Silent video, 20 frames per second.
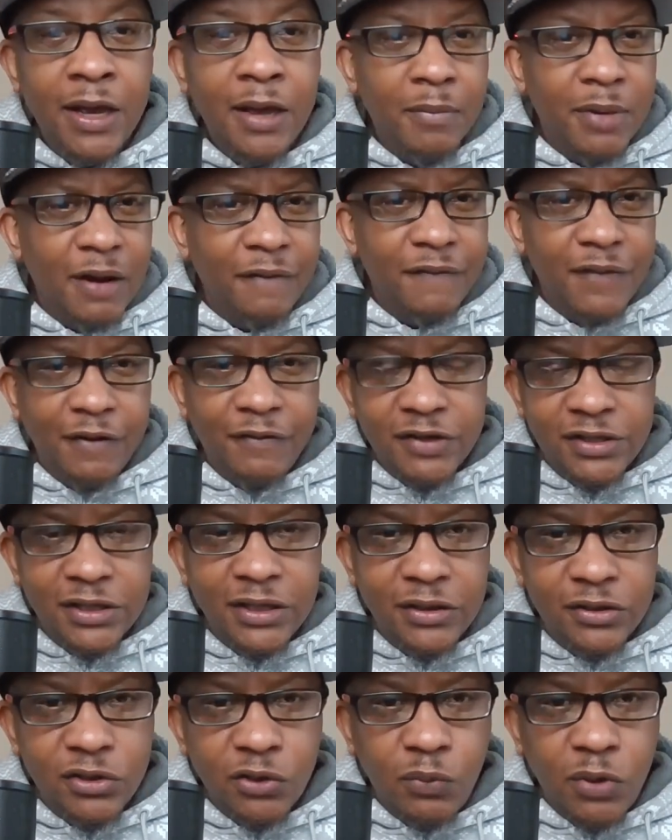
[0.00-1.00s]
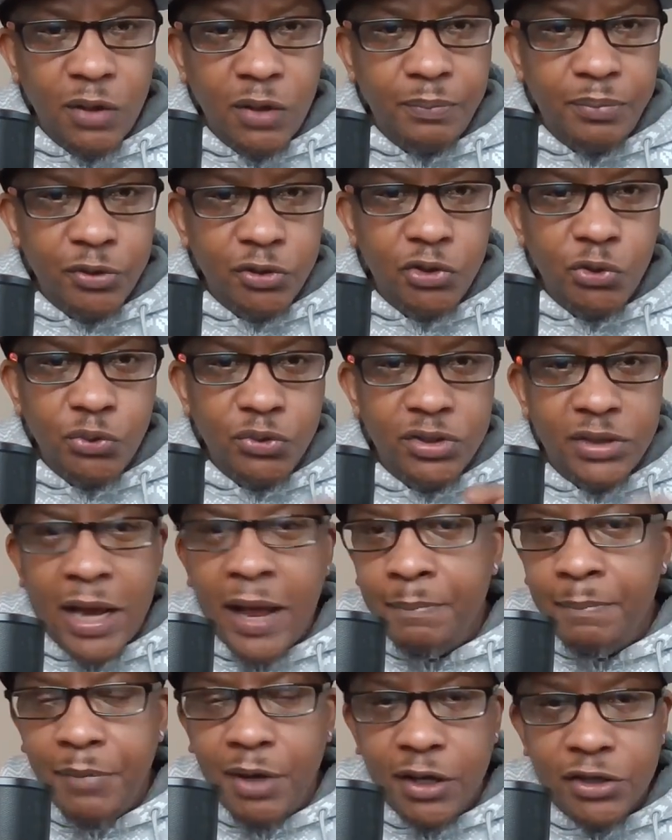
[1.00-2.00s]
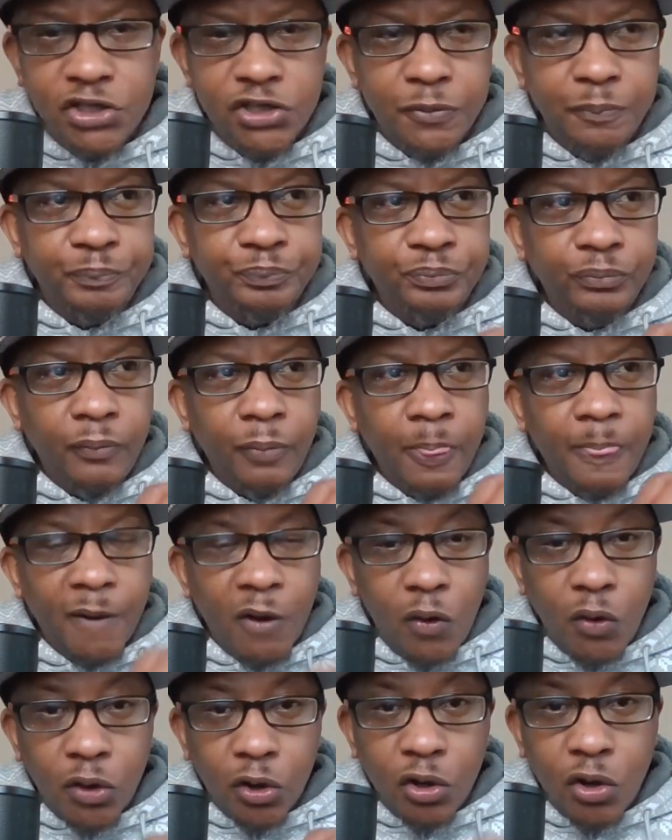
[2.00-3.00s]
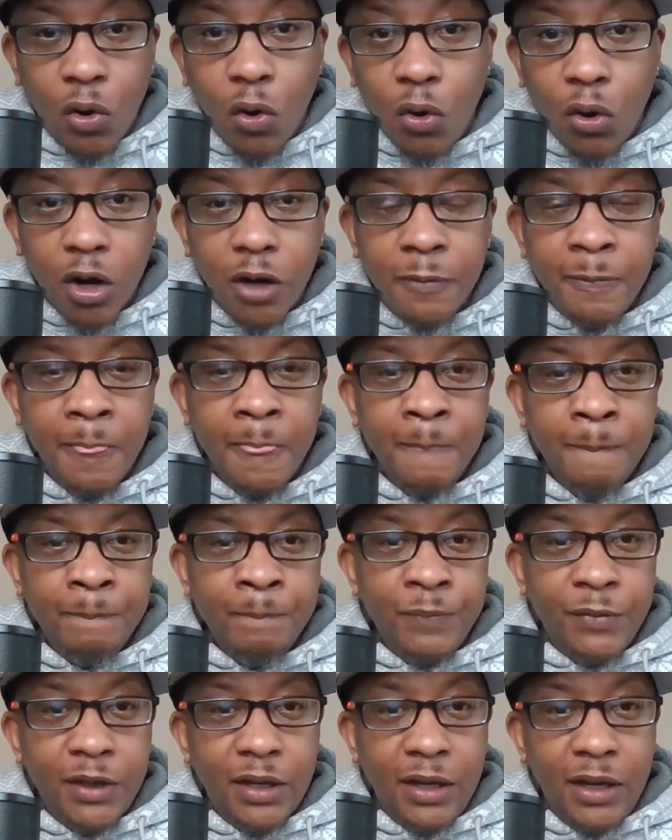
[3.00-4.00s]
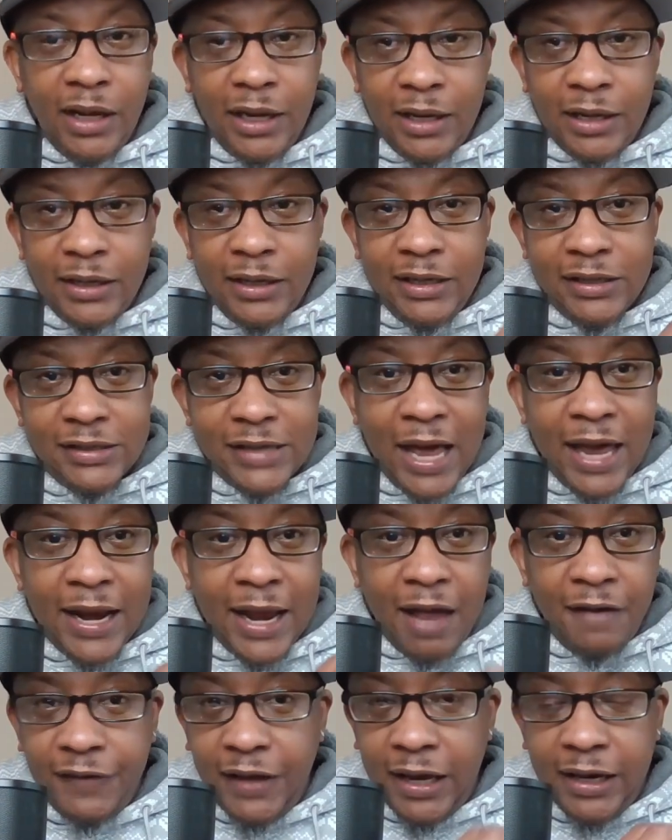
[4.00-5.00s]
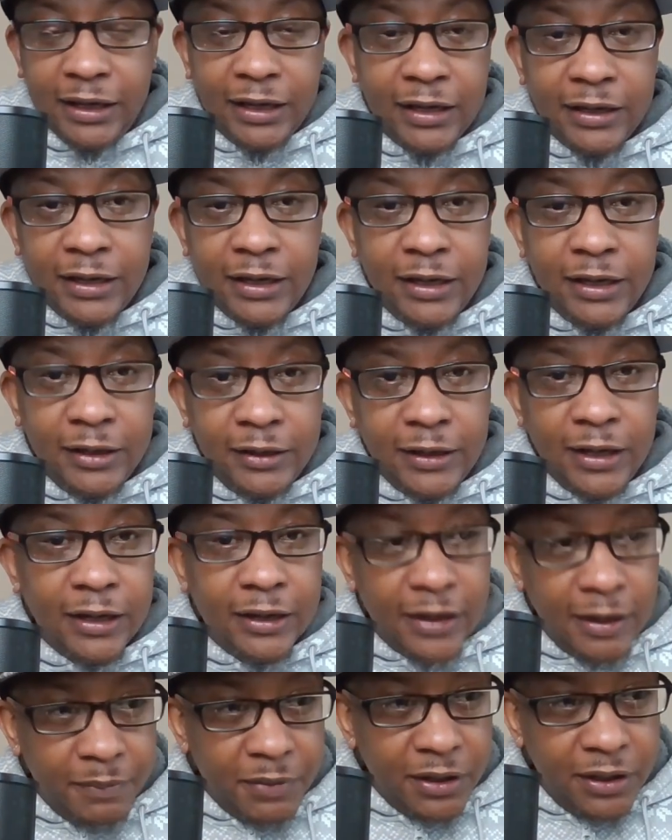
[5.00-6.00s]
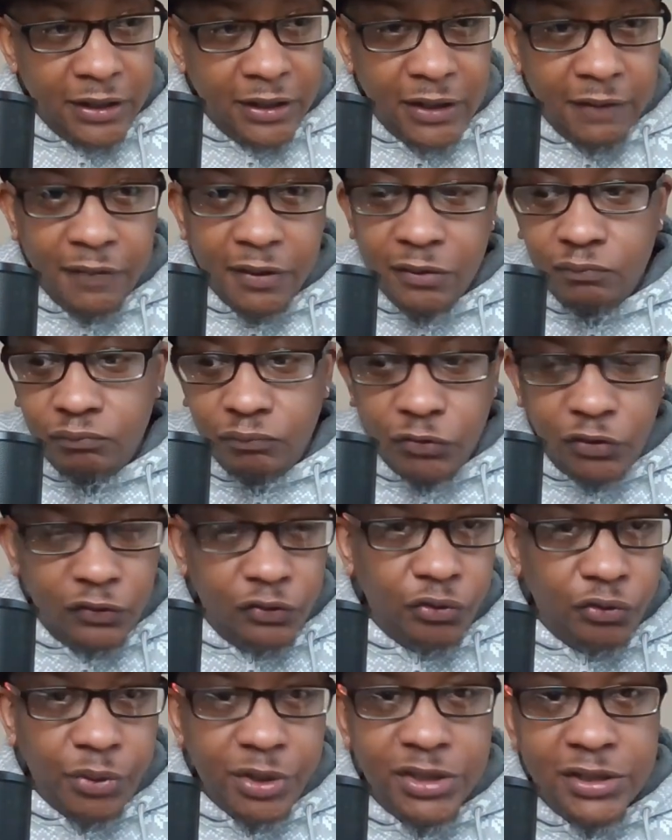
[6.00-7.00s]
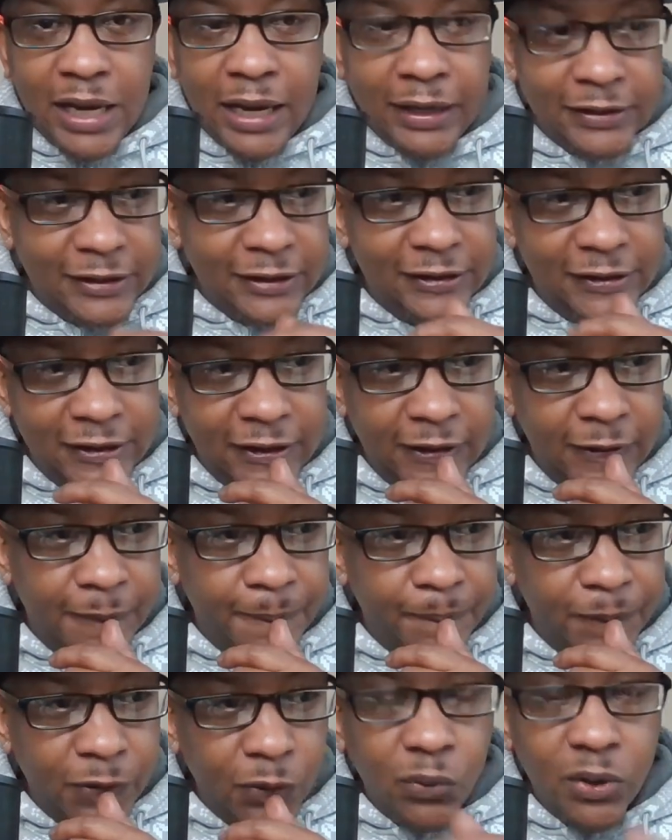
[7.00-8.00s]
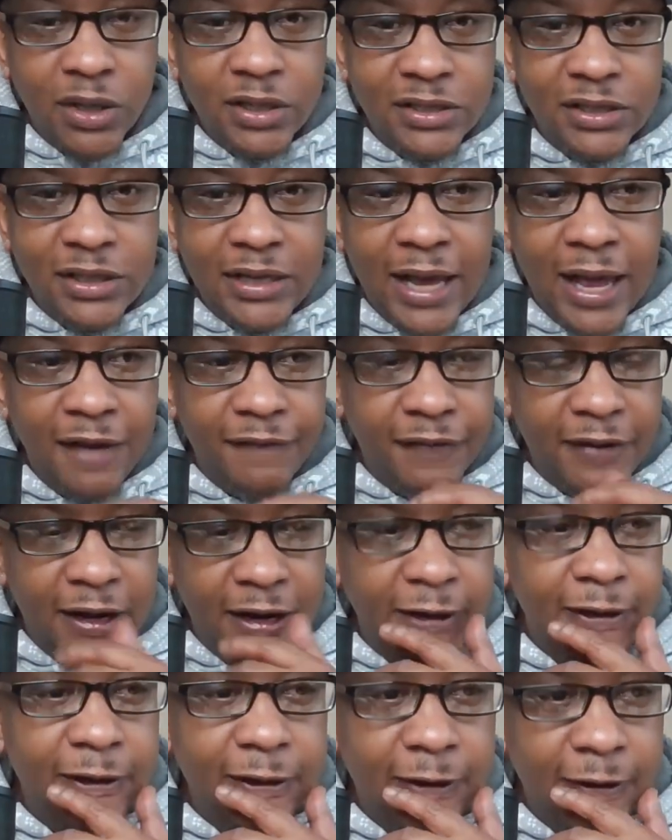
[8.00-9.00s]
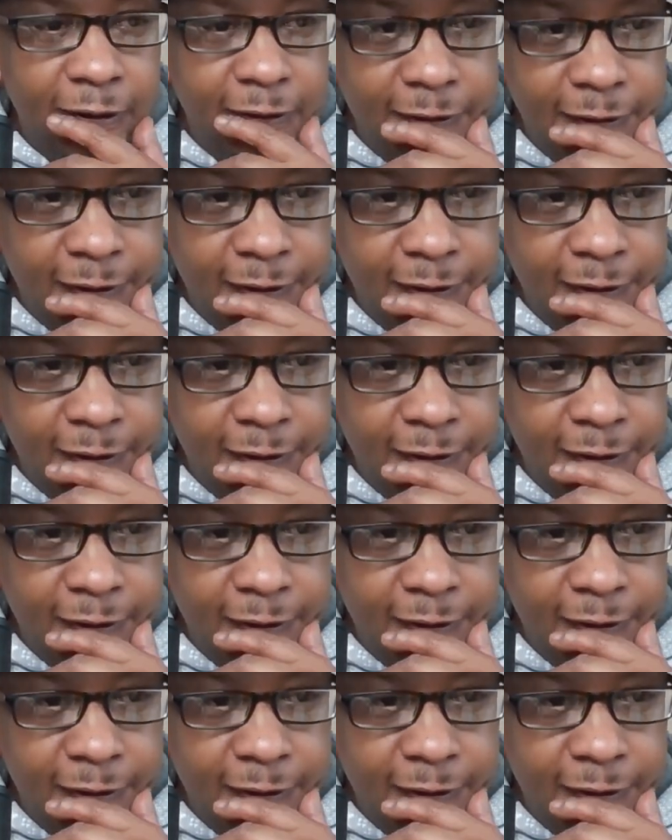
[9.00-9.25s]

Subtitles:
But I've never seen someone produce that much on the court, and he's not athletic in anything. I'm going to give it 3 seconds and see what is he athletic in.